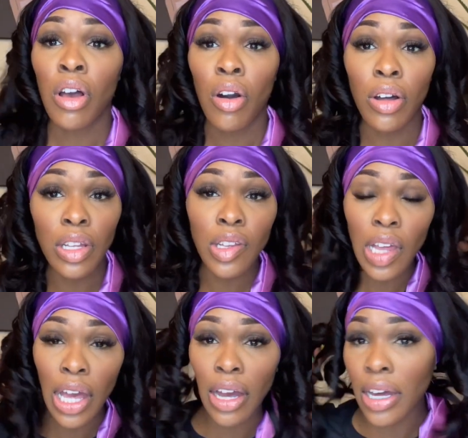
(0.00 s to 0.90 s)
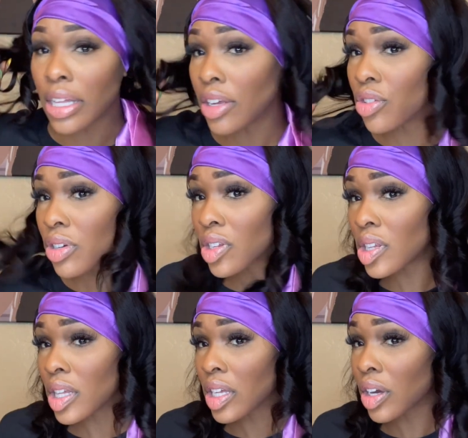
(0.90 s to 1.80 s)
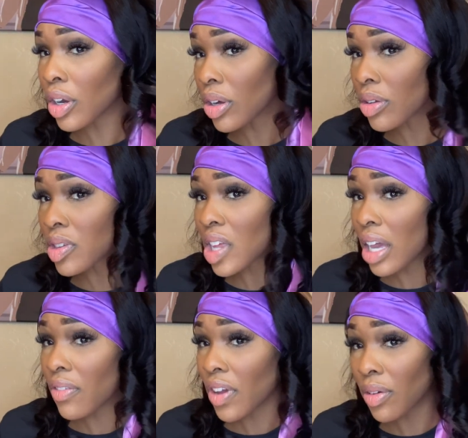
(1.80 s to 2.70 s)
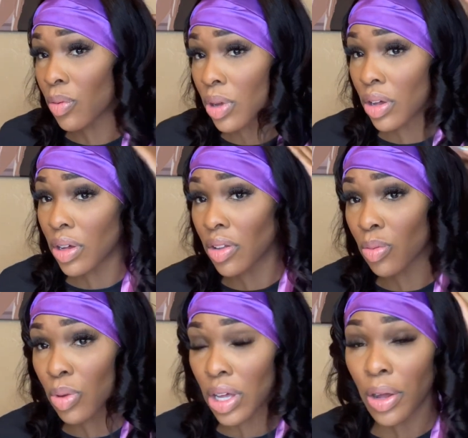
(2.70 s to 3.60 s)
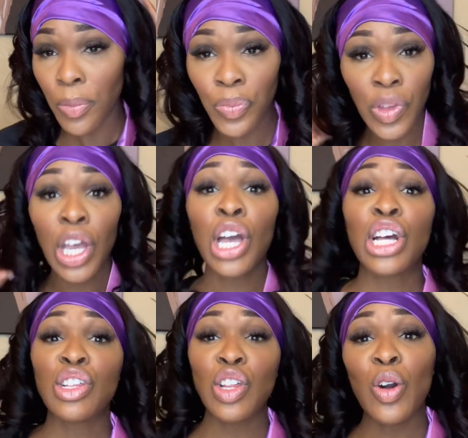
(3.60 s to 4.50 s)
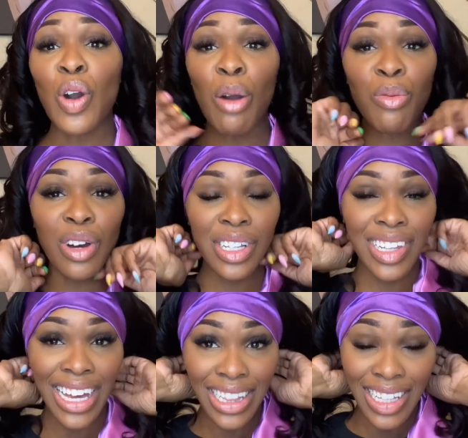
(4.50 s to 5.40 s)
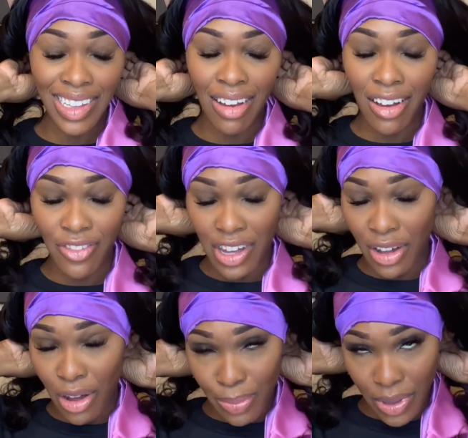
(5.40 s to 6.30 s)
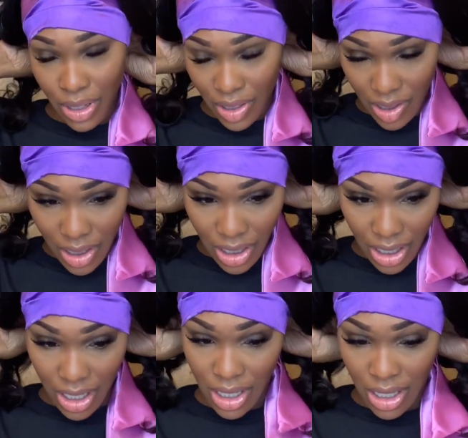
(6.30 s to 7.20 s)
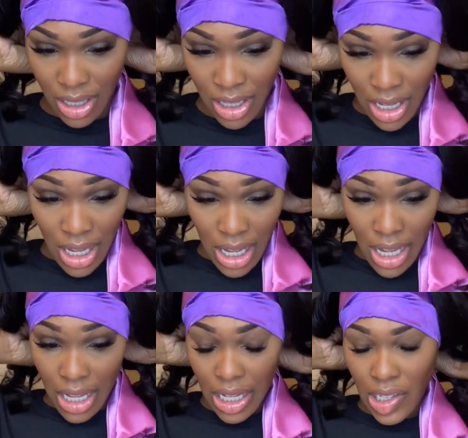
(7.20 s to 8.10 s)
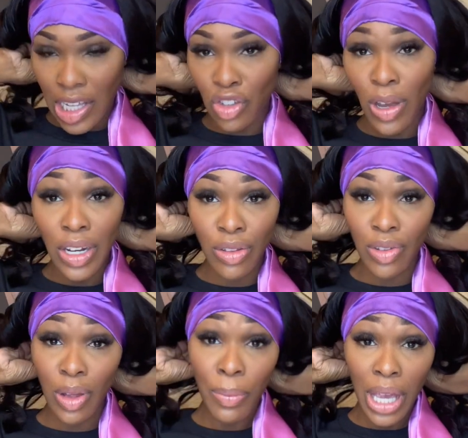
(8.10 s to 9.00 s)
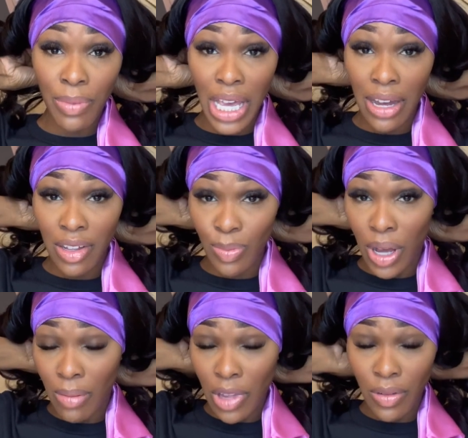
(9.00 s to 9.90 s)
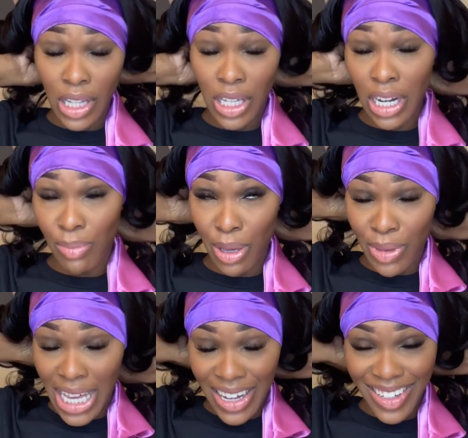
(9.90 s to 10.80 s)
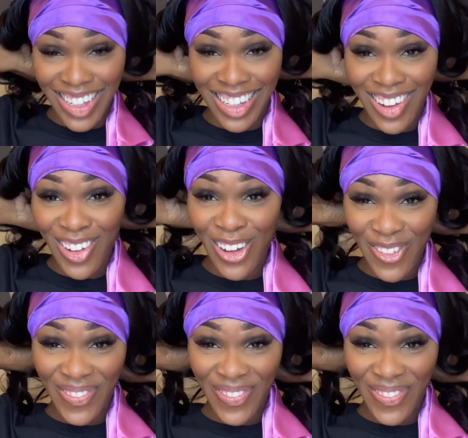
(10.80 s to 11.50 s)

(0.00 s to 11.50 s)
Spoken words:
on this hair. And as you can see, the curls take very well as well. So I'm going to take this off. I hope it looks good, because I tried to do some baby hairs, but I'm not really good at baby hair. So